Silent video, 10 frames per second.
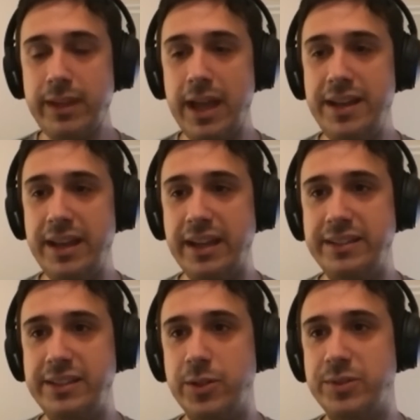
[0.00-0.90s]
And
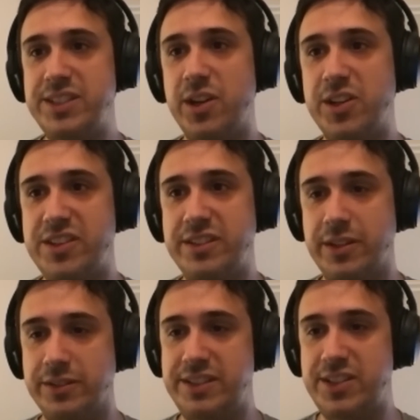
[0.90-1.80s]
these are
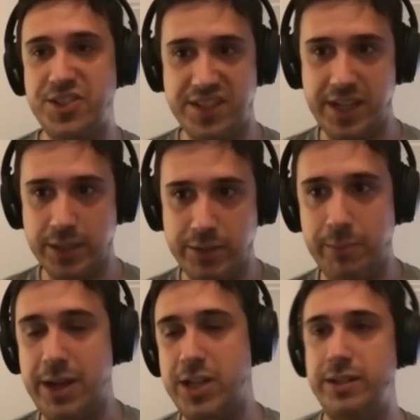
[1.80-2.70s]
the things which are
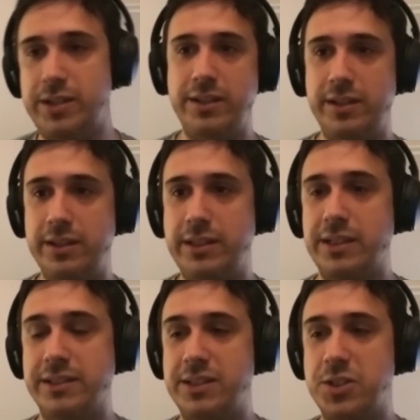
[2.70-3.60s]
mentioned in
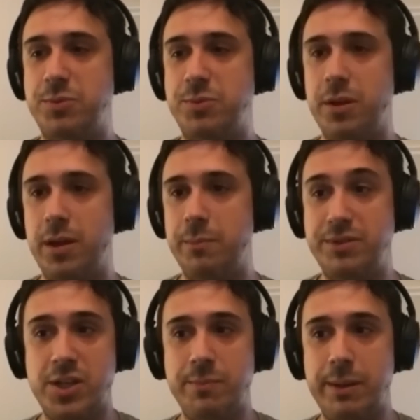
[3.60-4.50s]
the Tezos
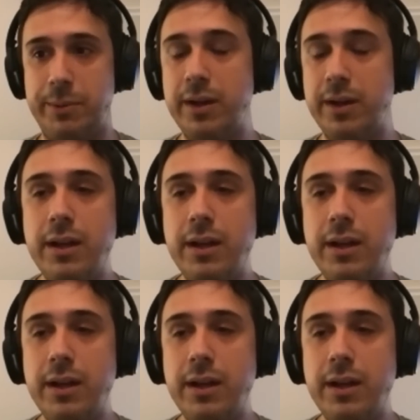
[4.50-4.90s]
position paper.